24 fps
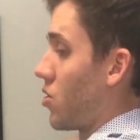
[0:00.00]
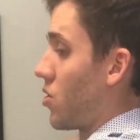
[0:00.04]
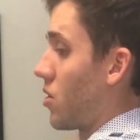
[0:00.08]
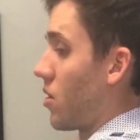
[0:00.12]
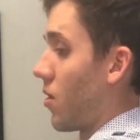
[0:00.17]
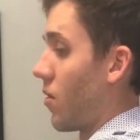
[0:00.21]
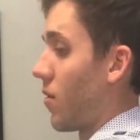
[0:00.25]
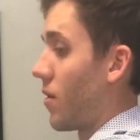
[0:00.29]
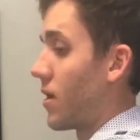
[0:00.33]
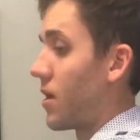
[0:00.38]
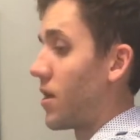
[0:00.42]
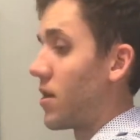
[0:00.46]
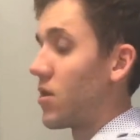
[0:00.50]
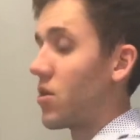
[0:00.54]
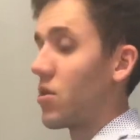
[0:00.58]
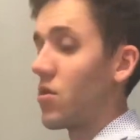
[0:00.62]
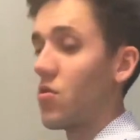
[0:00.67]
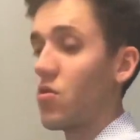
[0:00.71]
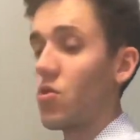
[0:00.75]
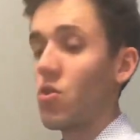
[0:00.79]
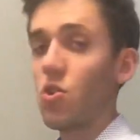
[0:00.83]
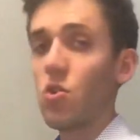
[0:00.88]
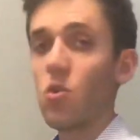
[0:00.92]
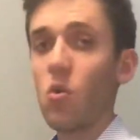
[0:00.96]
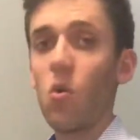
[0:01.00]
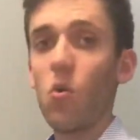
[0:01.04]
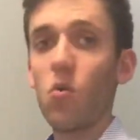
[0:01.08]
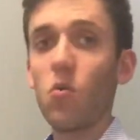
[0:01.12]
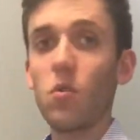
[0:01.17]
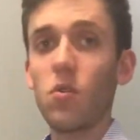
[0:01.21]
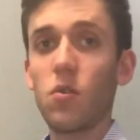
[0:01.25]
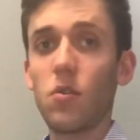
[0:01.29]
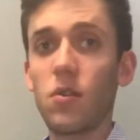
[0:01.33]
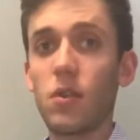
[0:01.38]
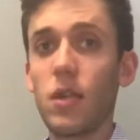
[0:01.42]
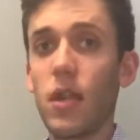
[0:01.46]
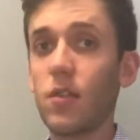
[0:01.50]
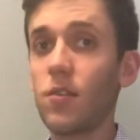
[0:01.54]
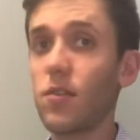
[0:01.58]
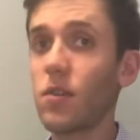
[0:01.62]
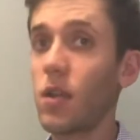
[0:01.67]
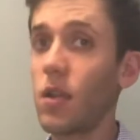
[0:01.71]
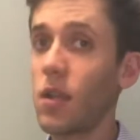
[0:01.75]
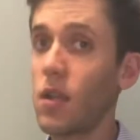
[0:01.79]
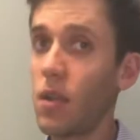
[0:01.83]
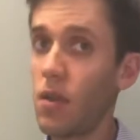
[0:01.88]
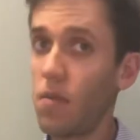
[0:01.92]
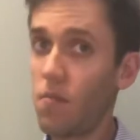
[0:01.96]
Going into the shoulders, that's
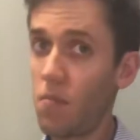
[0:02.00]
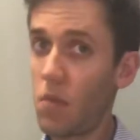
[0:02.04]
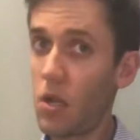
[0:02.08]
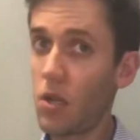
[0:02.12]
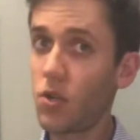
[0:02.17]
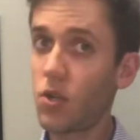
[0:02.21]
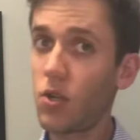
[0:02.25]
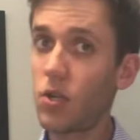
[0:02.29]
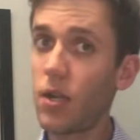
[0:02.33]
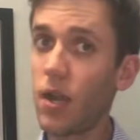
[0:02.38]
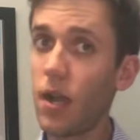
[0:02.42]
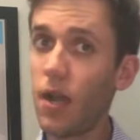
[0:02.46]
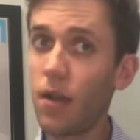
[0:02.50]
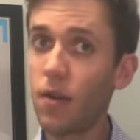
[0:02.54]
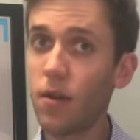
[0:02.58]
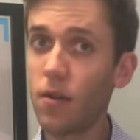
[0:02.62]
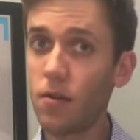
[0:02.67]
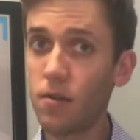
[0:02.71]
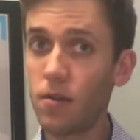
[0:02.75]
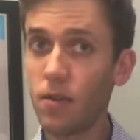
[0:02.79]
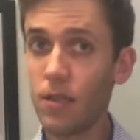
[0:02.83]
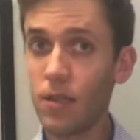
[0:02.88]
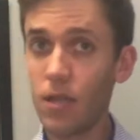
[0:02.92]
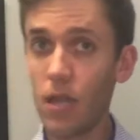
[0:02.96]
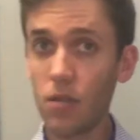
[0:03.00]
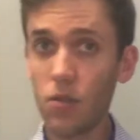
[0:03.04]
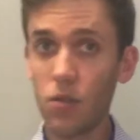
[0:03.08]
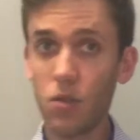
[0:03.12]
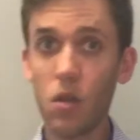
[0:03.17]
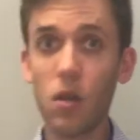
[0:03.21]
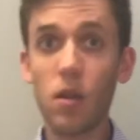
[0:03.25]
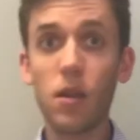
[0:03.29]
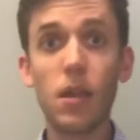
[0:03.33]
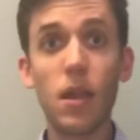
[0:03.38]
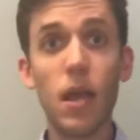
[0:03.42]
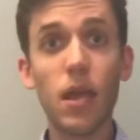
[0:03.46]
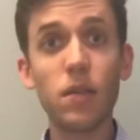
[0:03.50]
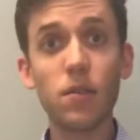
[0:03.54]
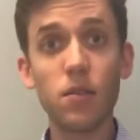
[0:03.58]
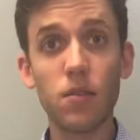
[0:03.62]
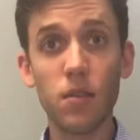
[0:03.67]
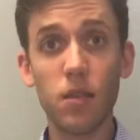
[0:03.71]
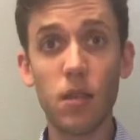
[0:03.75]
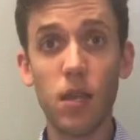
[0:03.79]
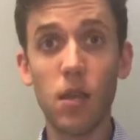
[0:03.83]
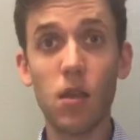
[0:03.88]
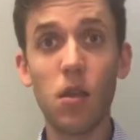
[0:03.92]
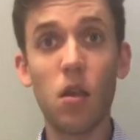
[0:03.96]
gonna get much tighter. And that's our next
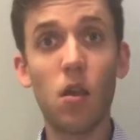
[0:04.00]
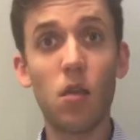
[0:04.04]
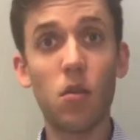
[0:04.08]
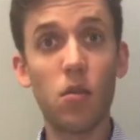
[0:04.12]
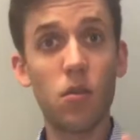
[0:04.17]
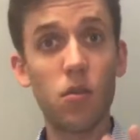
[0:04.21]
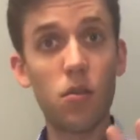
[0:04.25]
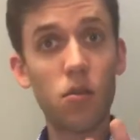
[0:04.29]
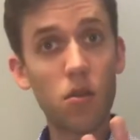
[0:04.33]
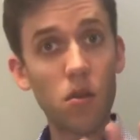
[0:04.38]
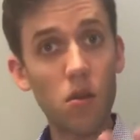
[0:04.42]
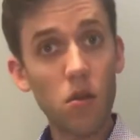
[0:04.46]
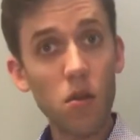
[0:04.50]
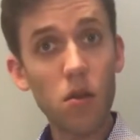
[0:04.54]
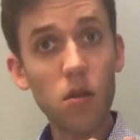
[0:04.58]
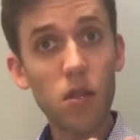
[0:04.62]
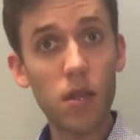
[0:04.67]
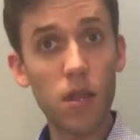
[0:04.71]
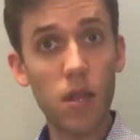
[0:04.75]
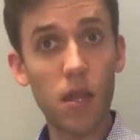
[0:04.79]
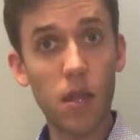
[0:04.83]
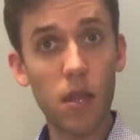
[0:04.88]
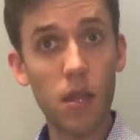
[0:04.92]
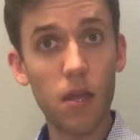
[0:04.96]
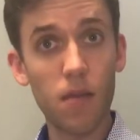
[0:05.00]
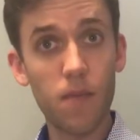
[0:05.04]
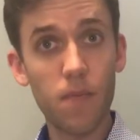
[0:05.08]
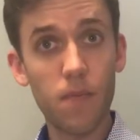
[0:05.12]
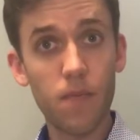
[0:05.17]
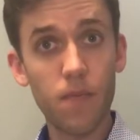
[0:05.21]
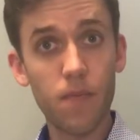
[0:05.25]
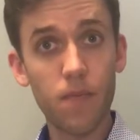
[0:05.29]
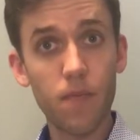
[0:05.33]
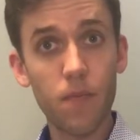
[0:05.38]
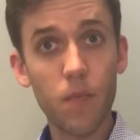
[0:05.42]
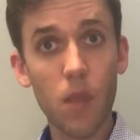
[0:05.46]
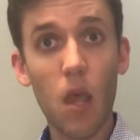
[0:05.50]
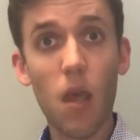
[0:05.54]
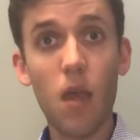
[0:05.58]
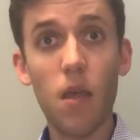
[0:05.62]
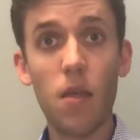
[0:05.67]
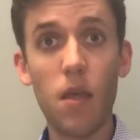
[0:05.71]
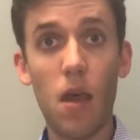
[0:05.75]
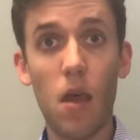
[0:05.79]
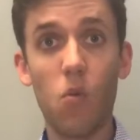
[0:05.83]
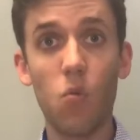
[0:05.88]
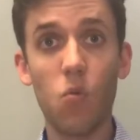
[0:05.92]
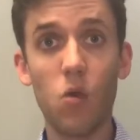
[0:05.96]
thing, our third thing
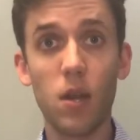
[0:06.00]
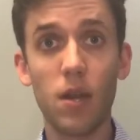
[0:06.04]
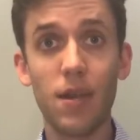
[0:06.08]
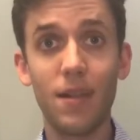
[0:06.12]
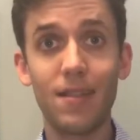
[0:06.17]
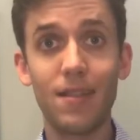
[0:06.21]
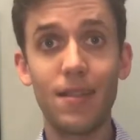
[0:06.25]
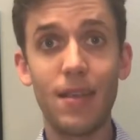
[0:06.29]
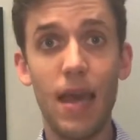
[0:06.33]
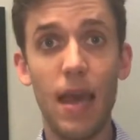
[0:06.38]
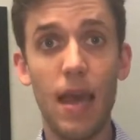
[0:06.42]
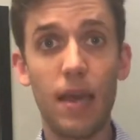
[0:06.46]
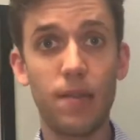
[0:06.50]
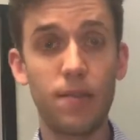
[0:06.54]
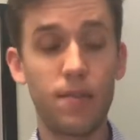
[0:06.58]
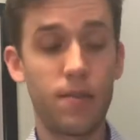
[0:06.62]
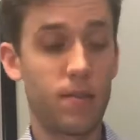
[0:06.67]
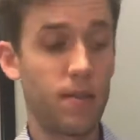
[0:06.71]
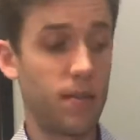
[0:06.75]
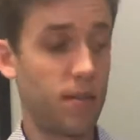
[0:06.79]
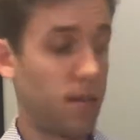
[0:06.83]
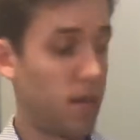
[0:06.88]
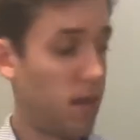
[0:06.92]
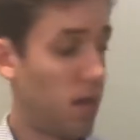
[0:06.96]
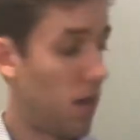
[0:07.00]
that we're gonna test.